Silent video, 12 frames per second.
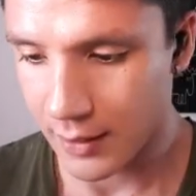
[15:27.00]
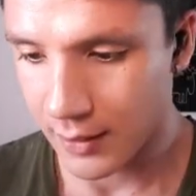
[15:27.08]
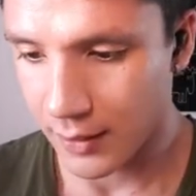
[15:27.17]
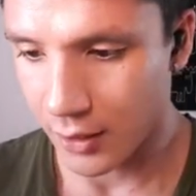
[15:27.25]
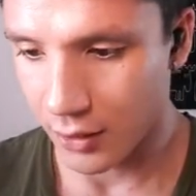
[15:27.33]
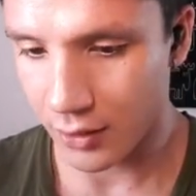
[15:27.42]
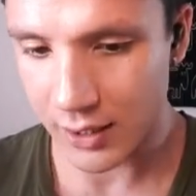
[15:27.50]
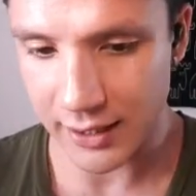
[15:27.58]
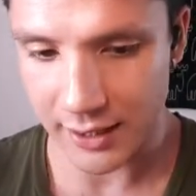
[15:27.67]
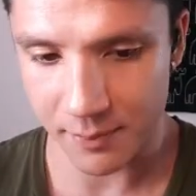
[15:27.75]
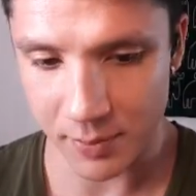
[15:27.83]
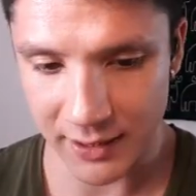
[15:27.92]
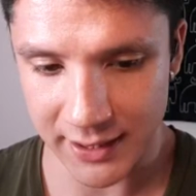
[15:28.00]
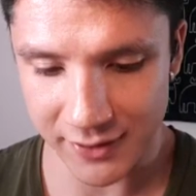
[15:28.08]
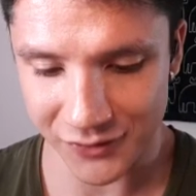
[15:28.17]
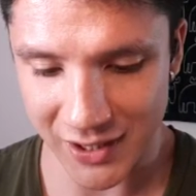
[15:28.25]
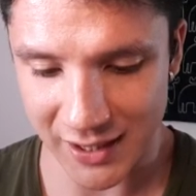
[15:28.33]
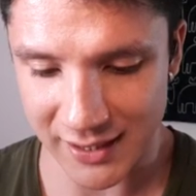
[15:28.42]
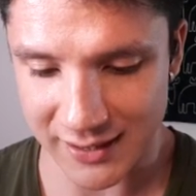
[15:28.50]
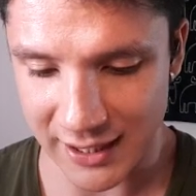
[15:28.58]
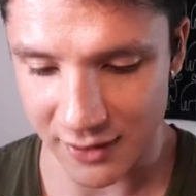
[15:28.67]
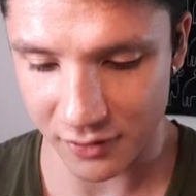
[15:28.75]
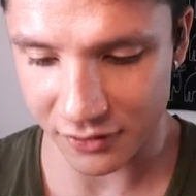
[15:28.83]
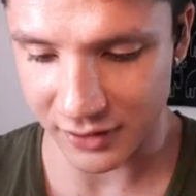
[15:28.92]
All right, I believe that is
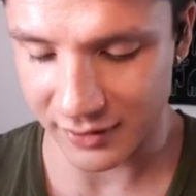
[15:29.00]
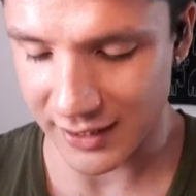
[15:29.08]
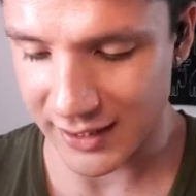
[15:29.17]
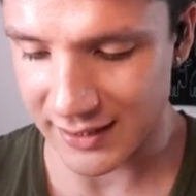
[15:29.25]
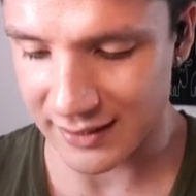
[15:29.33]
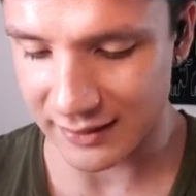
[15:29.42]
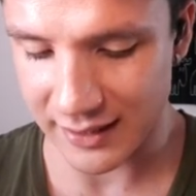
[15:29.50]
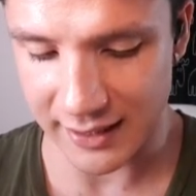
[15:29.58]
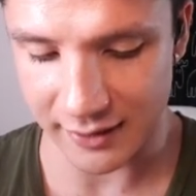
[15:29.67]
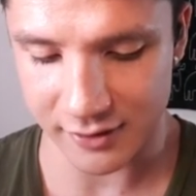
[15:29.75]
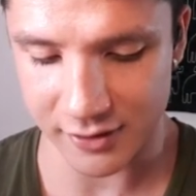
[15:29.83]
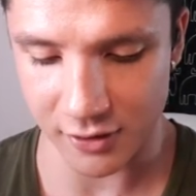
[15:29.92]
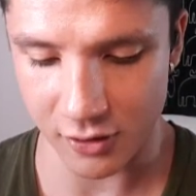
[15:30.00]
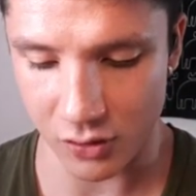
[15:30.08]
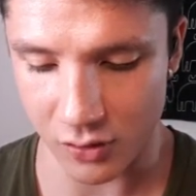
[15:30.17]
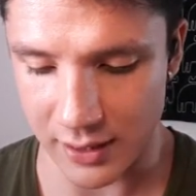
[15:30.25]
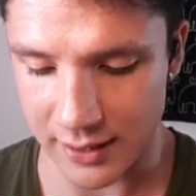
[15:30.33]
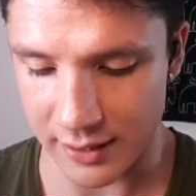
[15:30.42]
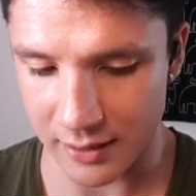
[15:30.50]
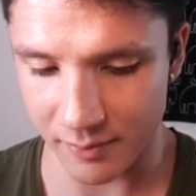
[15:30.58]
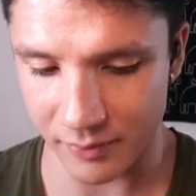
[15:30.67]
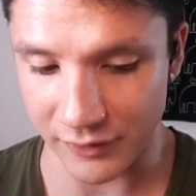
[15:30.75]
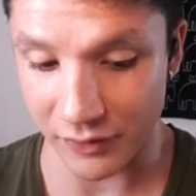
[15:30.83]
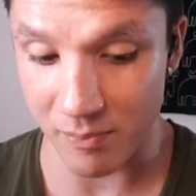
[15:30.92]
everything. That is that.
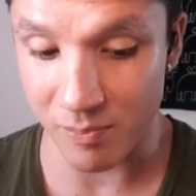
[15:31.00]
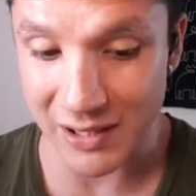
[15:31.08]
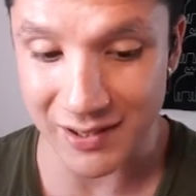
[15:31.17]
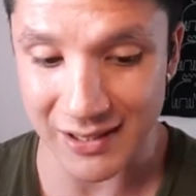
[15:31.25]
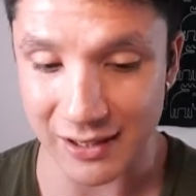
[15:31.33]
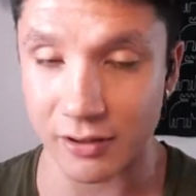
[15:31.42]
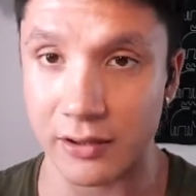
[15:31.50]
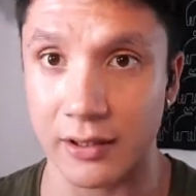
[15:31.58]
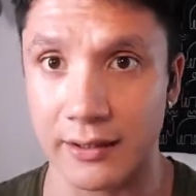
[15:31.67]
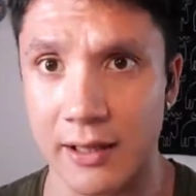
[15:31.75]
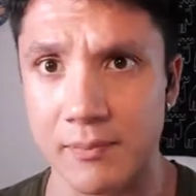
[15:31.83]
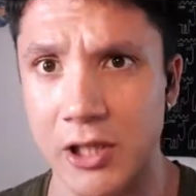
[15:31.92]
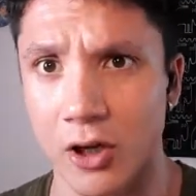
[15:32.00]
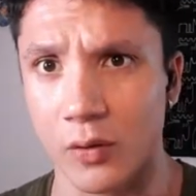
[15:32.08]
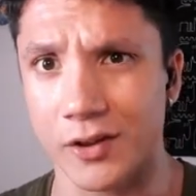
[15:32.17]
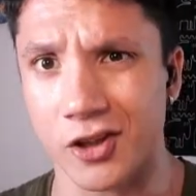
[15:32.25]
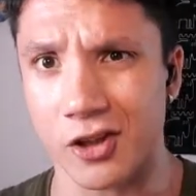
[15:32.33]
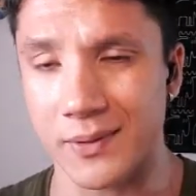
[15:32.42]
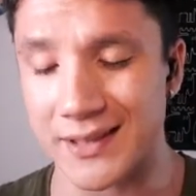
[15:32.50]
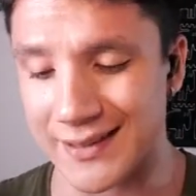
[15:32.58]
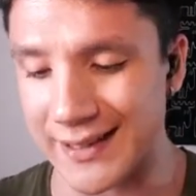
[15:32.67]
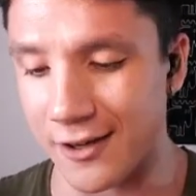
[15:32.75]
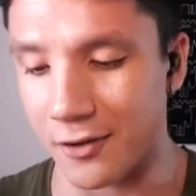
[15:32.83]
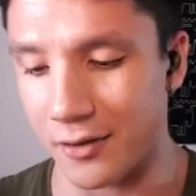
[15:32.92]
So if I missed anything, let me know in the comments
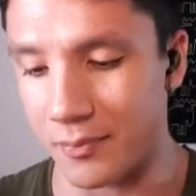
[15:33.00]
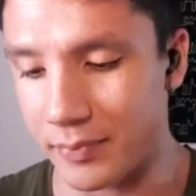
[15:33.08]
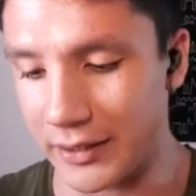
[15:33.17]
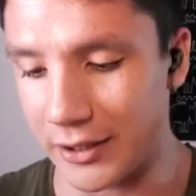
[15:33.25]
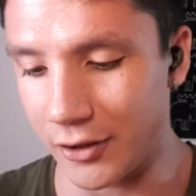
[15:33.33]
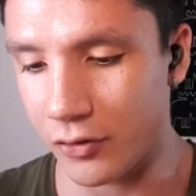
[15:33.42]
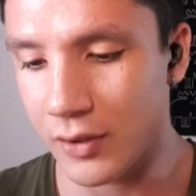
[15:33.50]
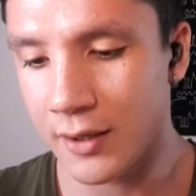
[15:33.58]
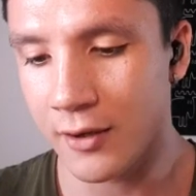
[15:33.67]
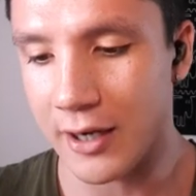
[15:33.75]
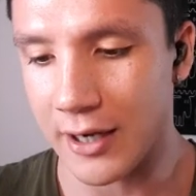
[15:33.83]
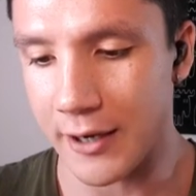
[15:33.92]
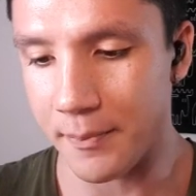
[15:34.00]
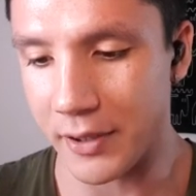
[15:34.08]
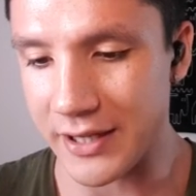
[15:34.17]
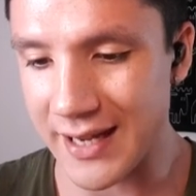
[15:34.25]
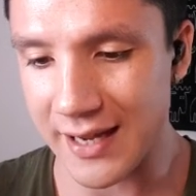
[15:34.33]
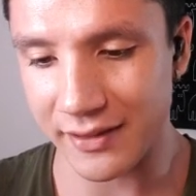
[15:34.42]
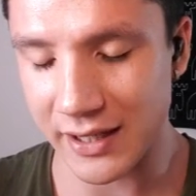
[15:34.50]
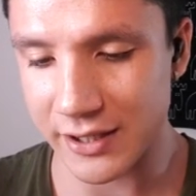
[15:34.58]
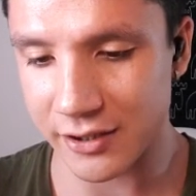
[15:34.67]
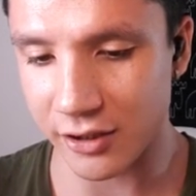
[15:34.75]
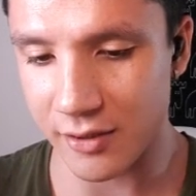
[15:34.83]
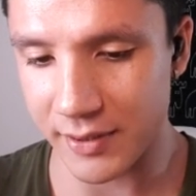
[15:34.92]
down below. But yeah, that
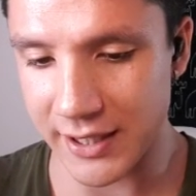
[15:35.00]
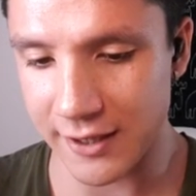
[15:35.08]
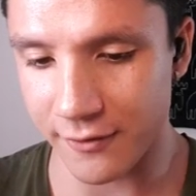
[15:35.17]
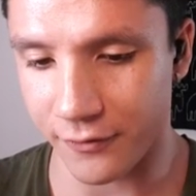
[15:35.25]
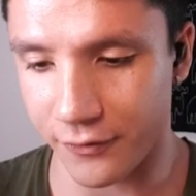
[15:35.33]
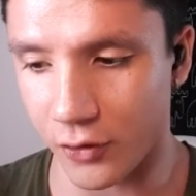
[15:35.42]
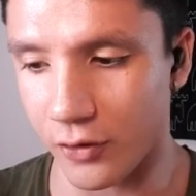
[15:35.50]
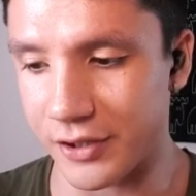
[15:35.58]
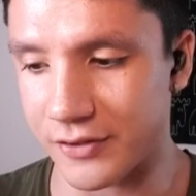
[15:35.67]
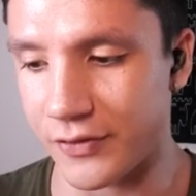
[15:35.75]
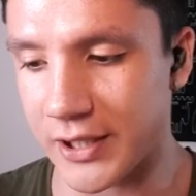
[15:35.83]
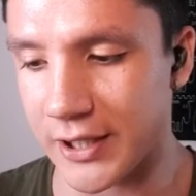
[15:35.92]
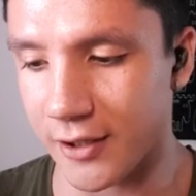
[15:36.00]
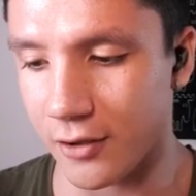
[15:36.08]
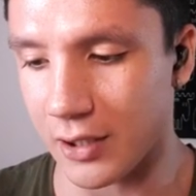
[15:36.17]
is going to be it for this video. I